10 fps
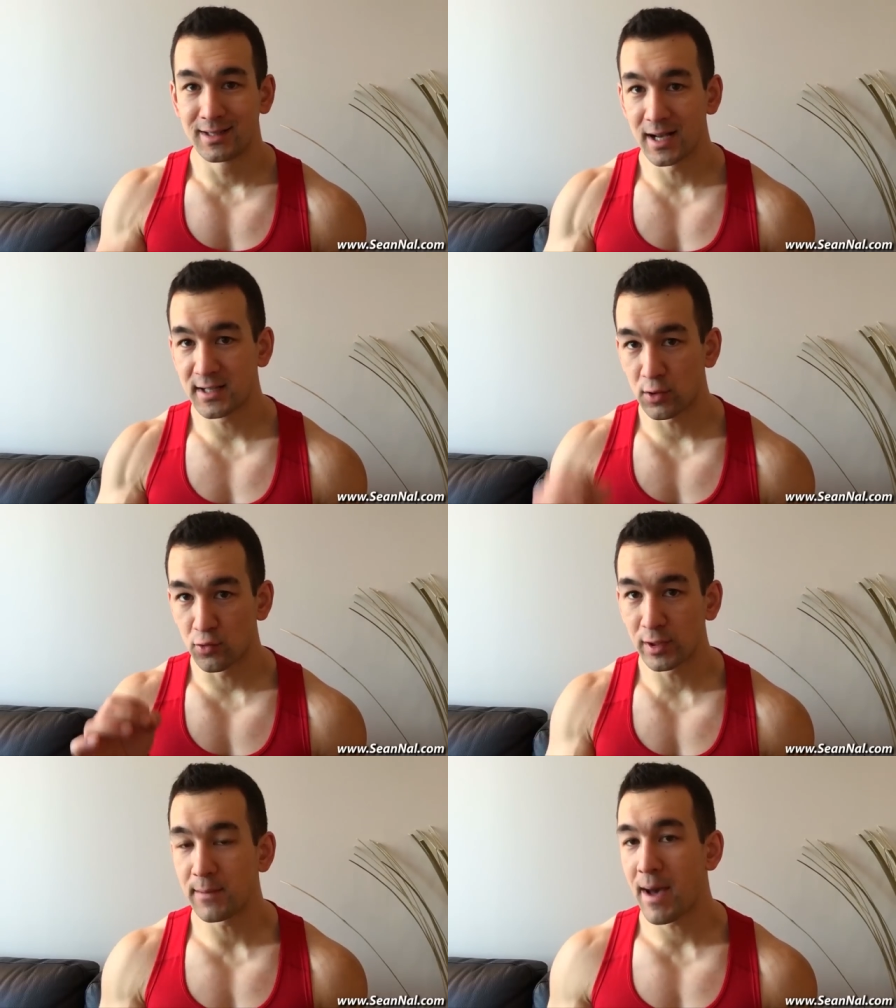does it
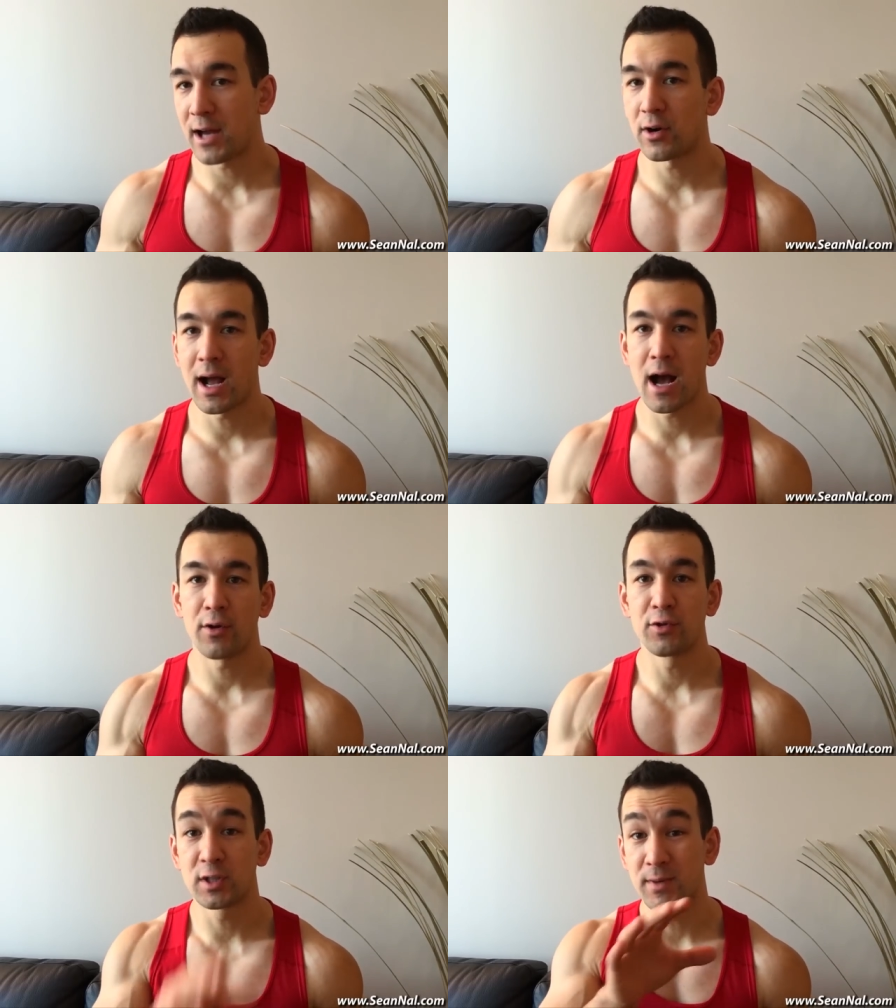really matter
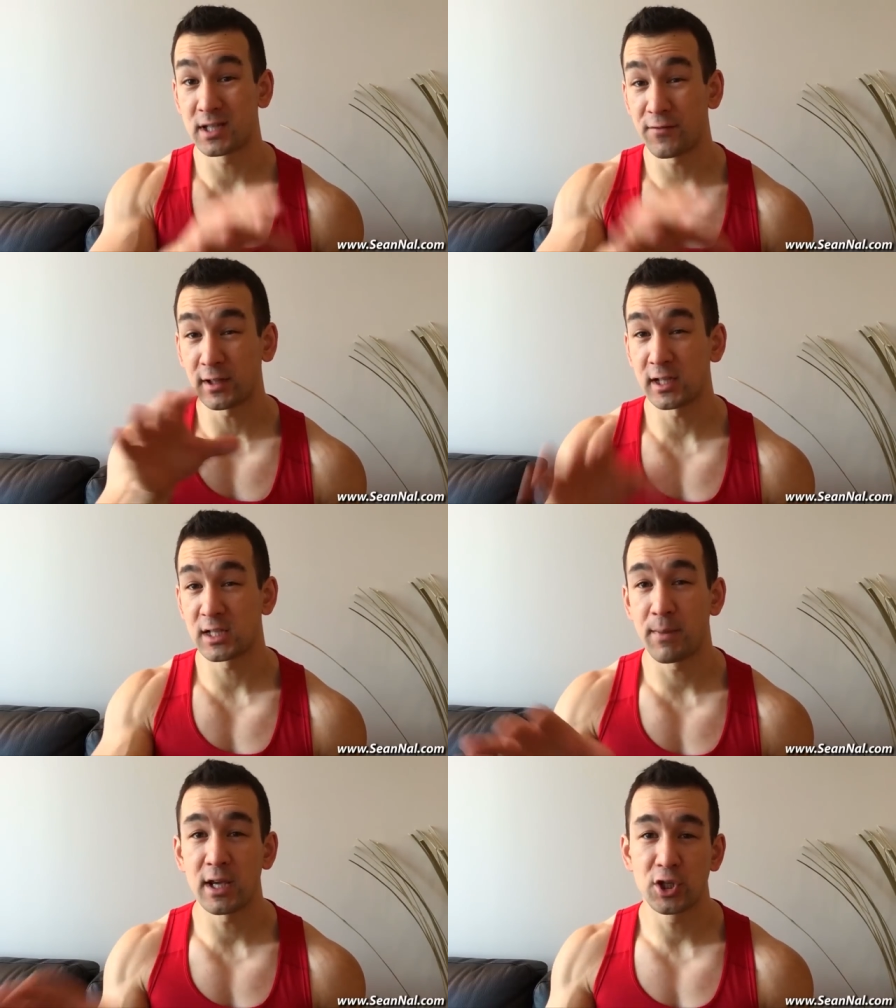how you
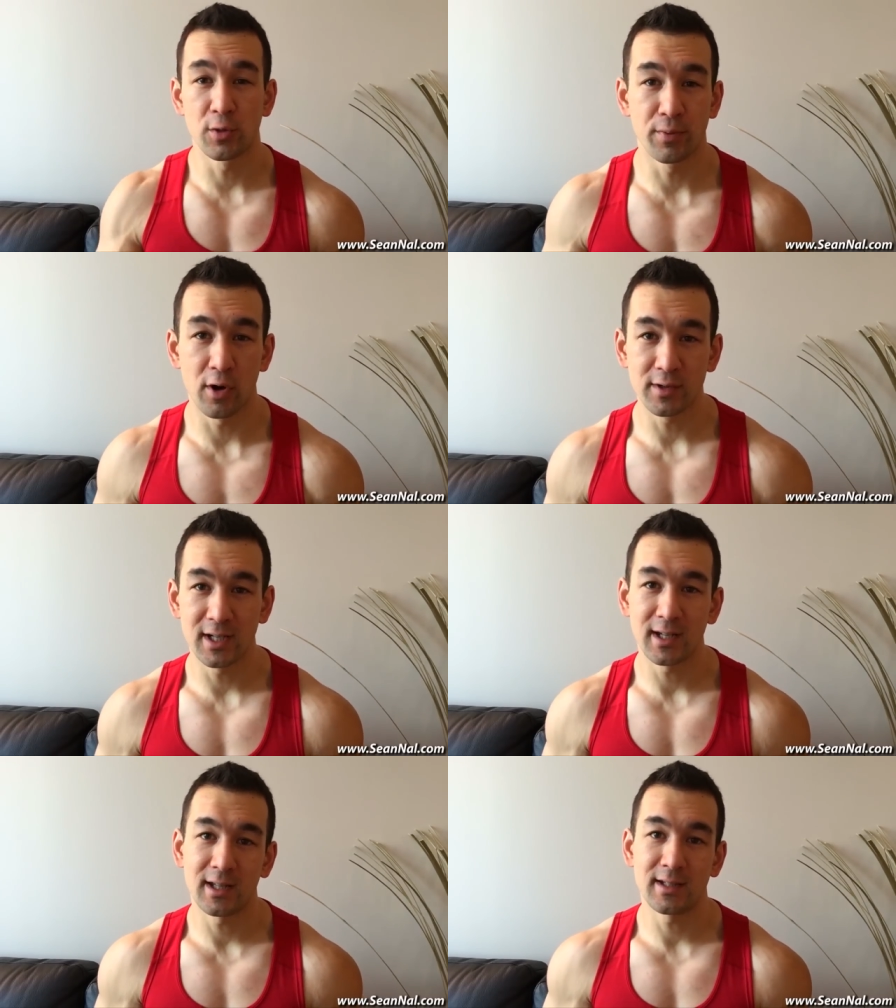specifically space your
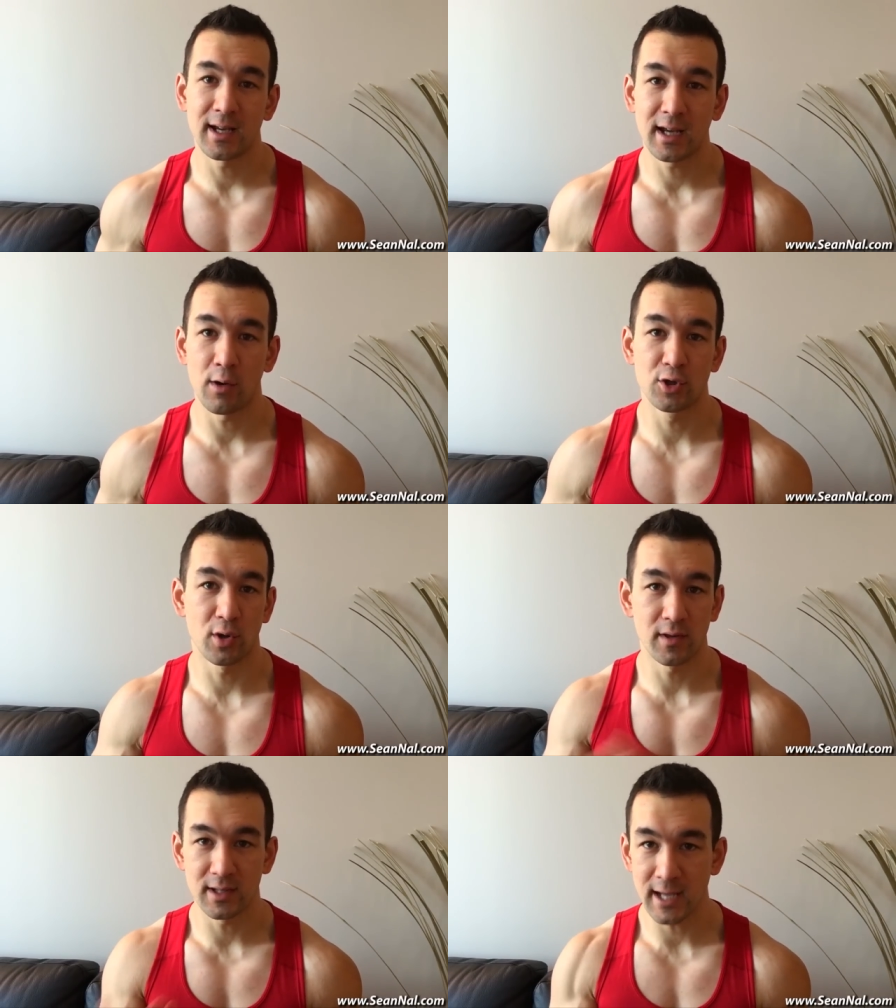protein intake out
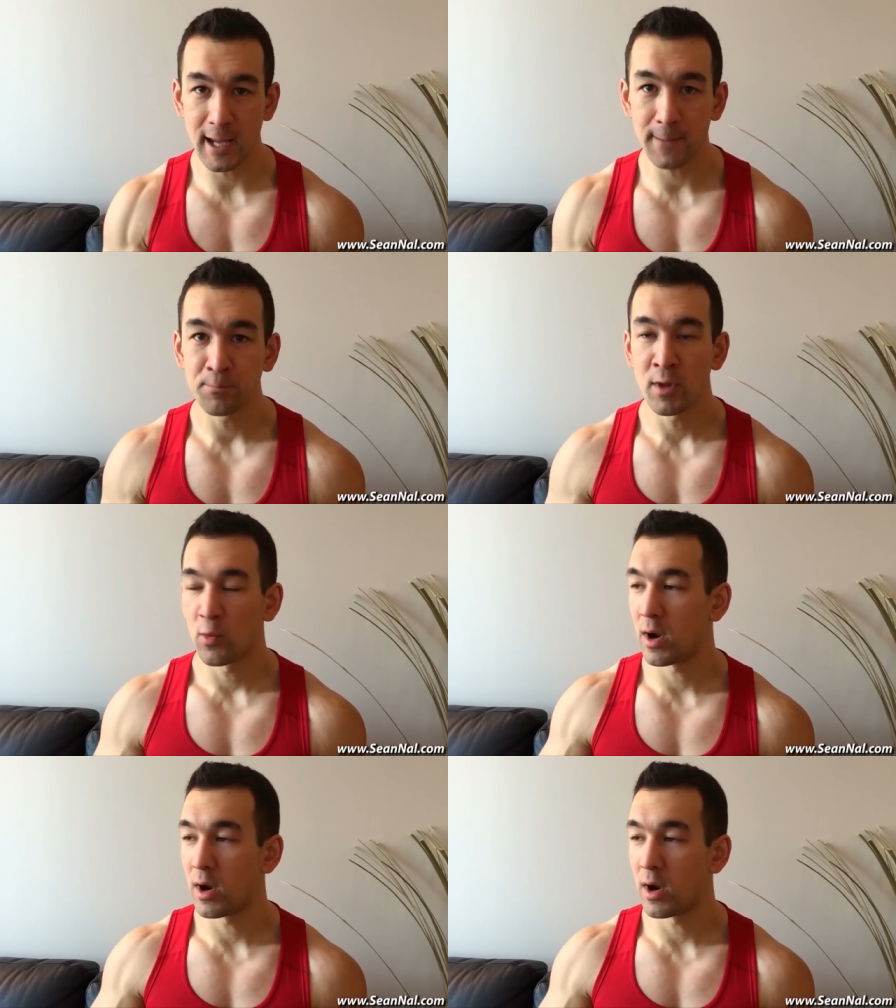during the day,